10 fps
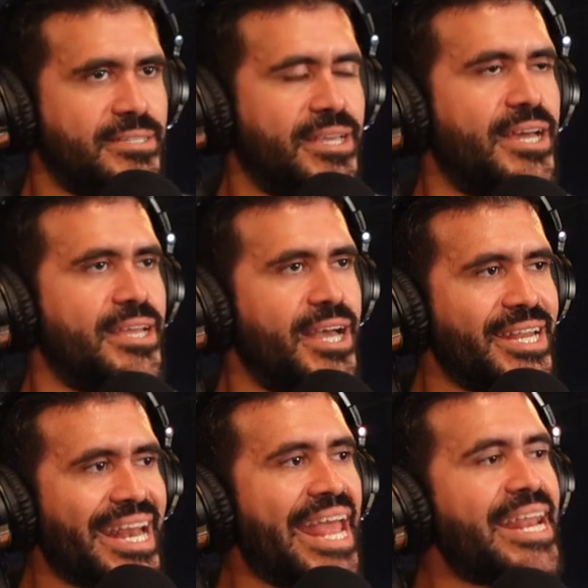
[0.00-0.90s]

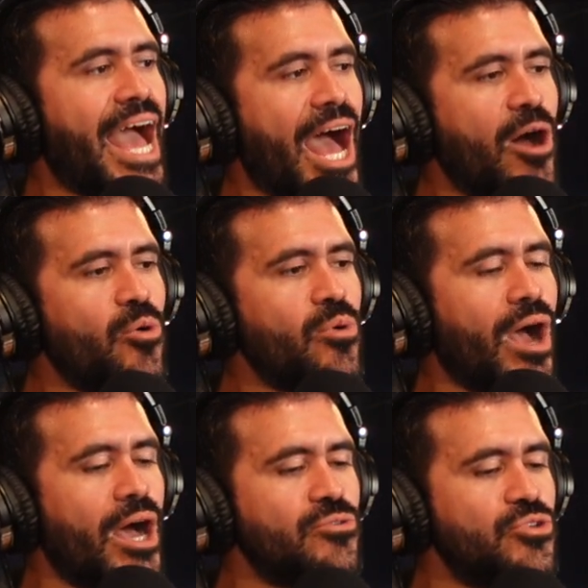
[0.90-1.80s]
it. And
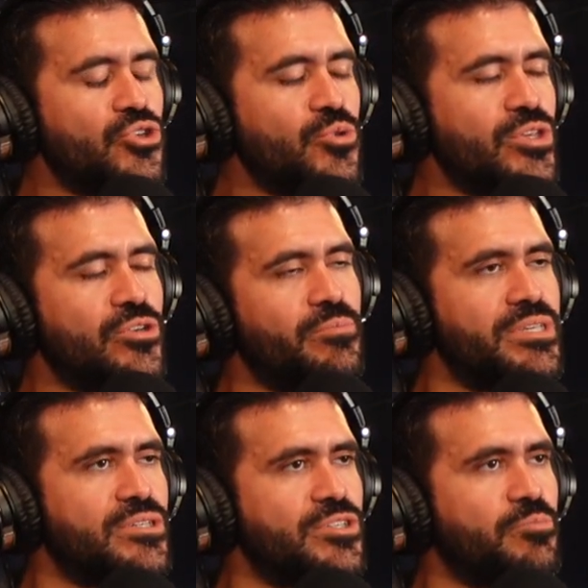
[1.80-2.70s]
how do you and
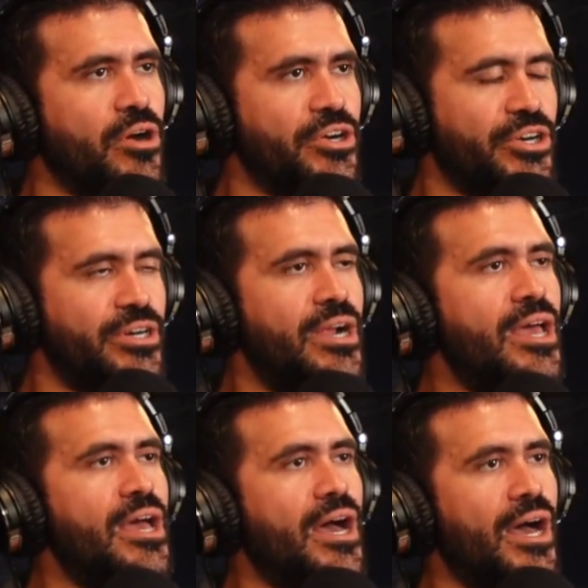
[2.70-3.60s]
your business
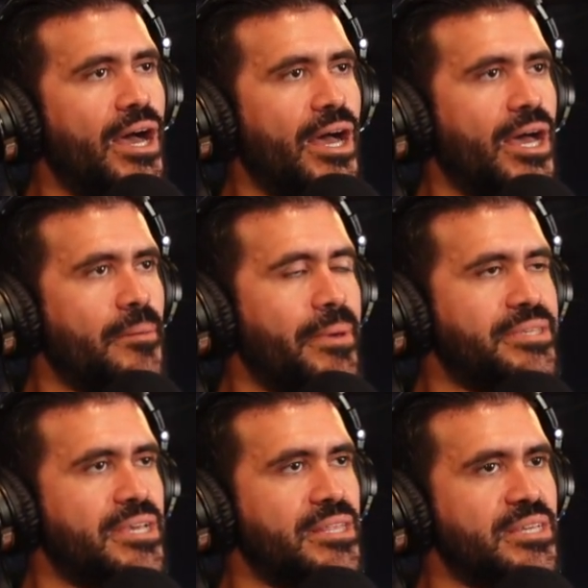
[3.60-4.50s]
partner
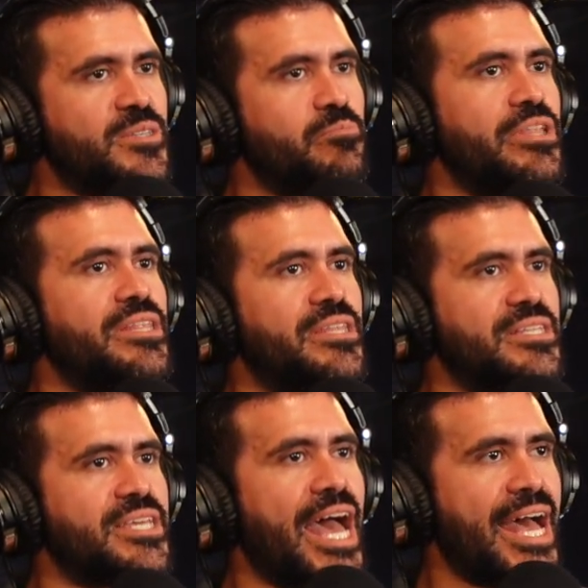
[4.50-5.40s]
basically
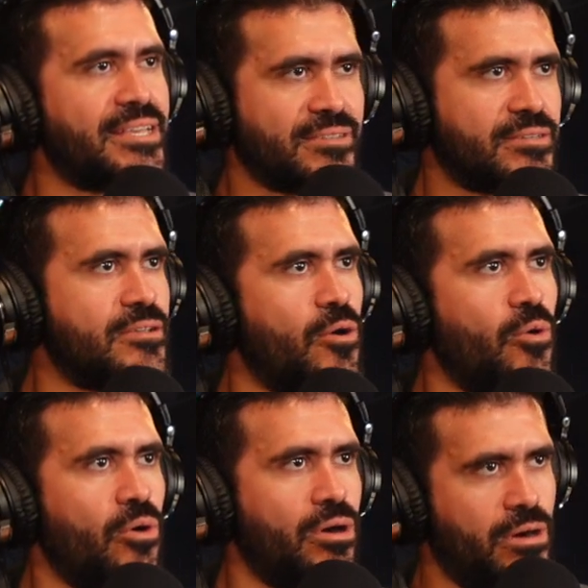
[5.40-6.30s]
split the tasks,
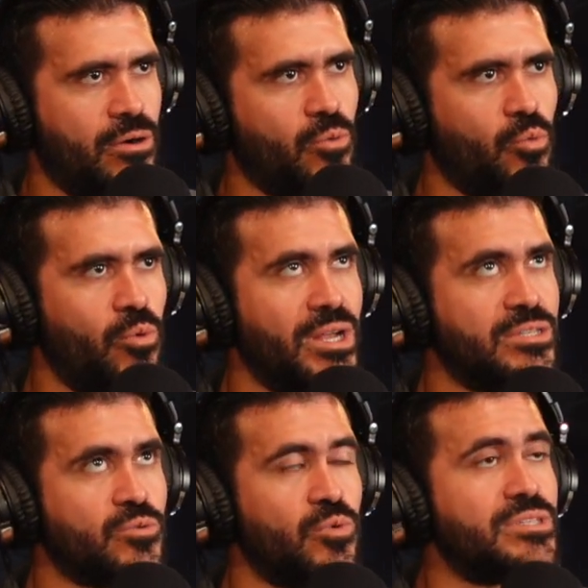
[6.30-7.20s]
or
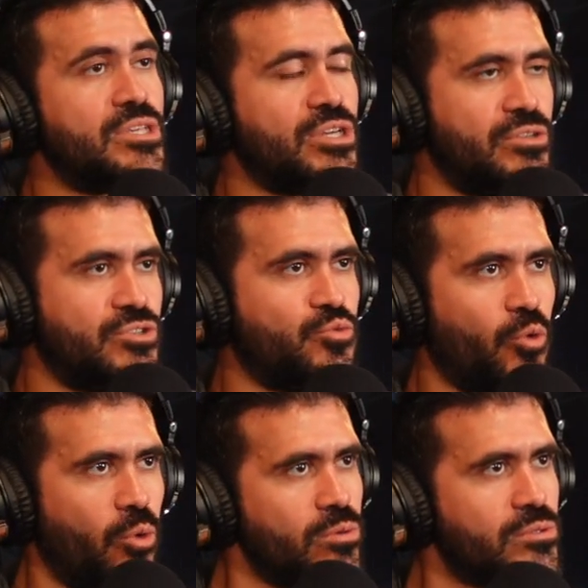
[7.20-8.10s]
what's each
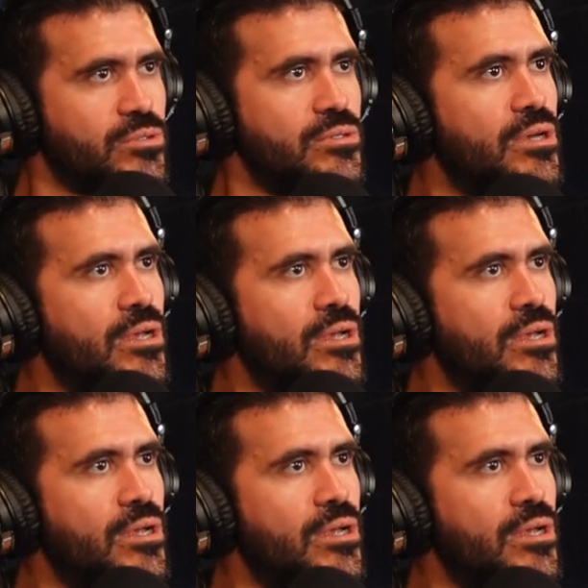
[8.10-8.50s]
other's roles?